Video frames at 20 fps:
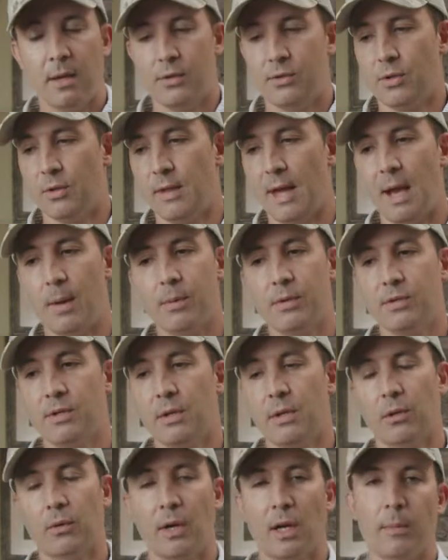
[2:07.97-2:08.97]
So that was
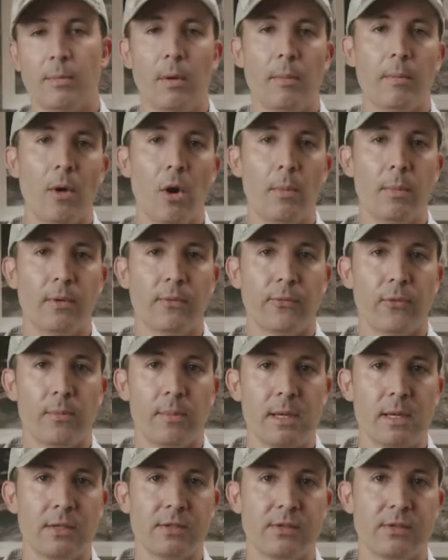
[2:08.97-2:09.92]
an incredible moment for me.